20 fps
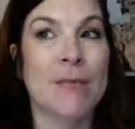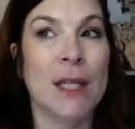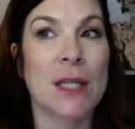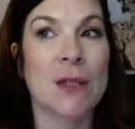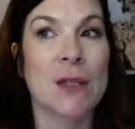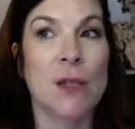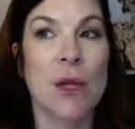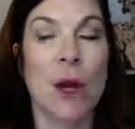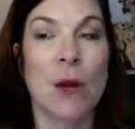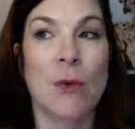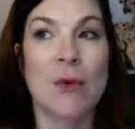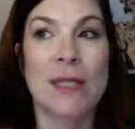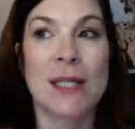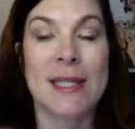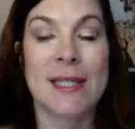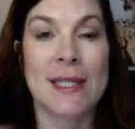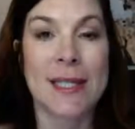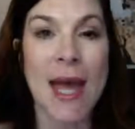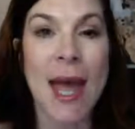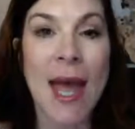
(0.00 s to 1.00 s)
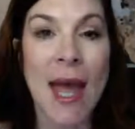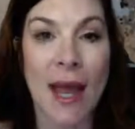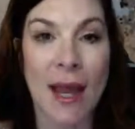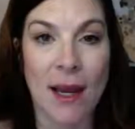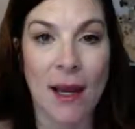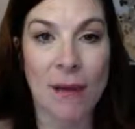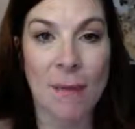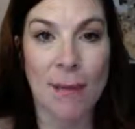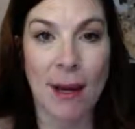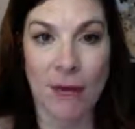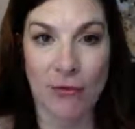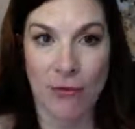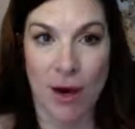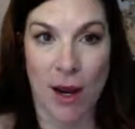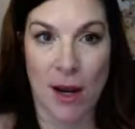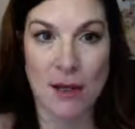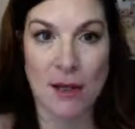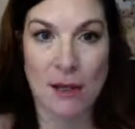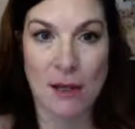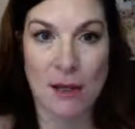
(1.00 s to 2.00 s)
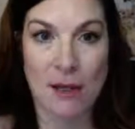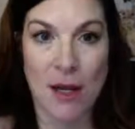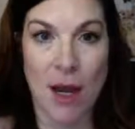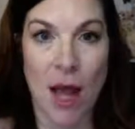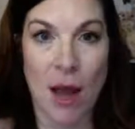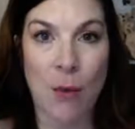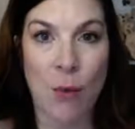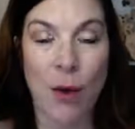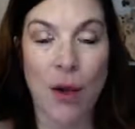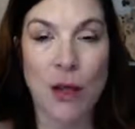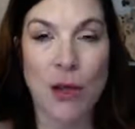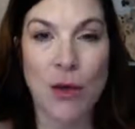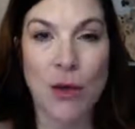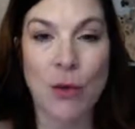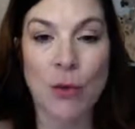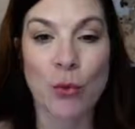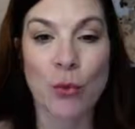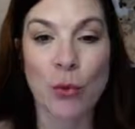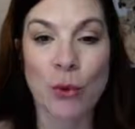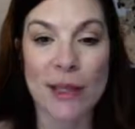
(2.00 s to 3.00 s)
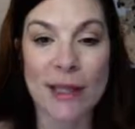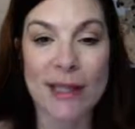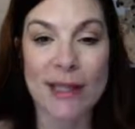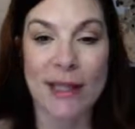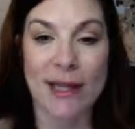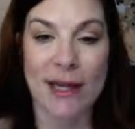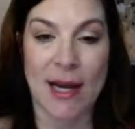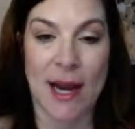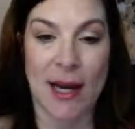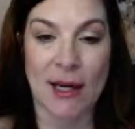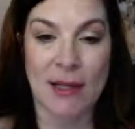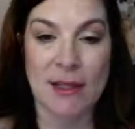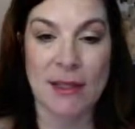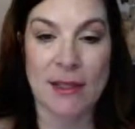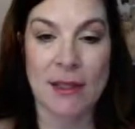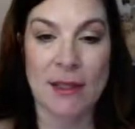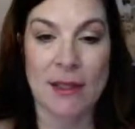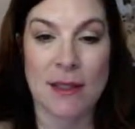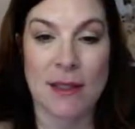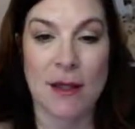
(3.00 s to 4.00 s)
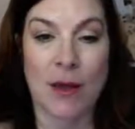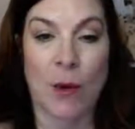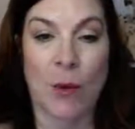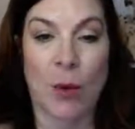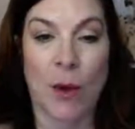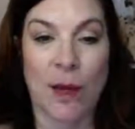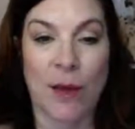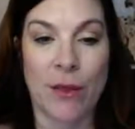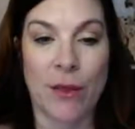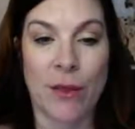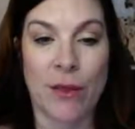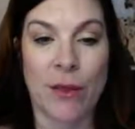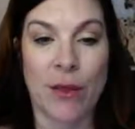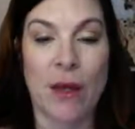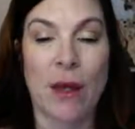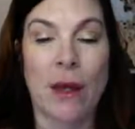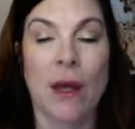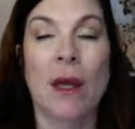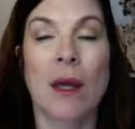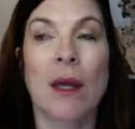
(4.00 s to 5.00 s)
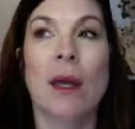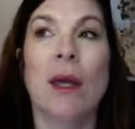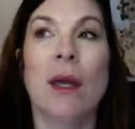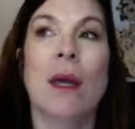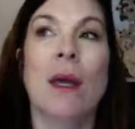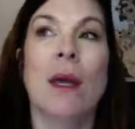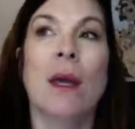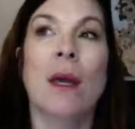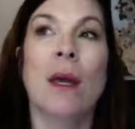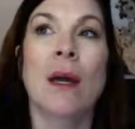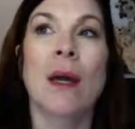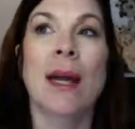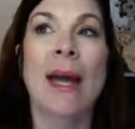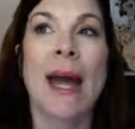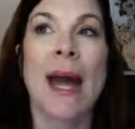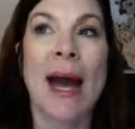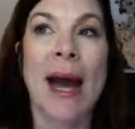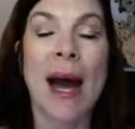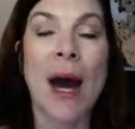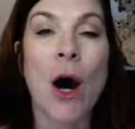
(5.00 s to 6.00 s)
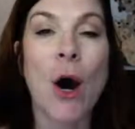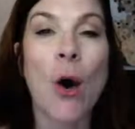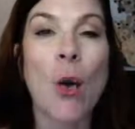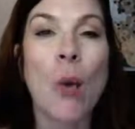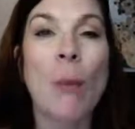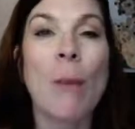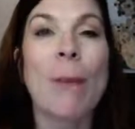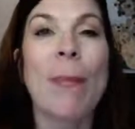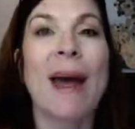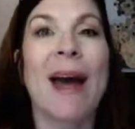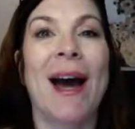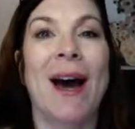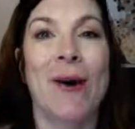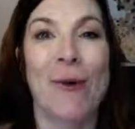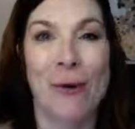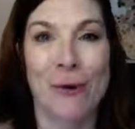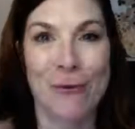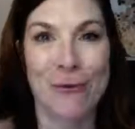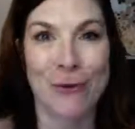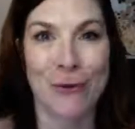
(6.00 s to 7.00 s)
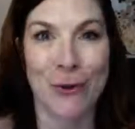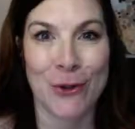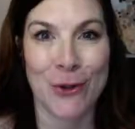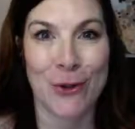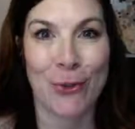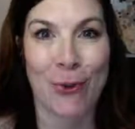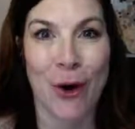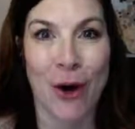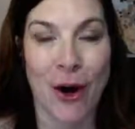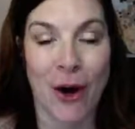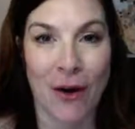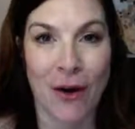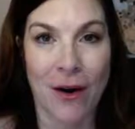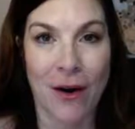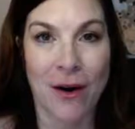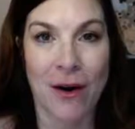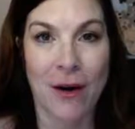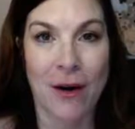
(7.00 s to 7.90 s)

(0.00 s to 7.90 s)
So today, my friend, I want you to reconnect with how powerful you are.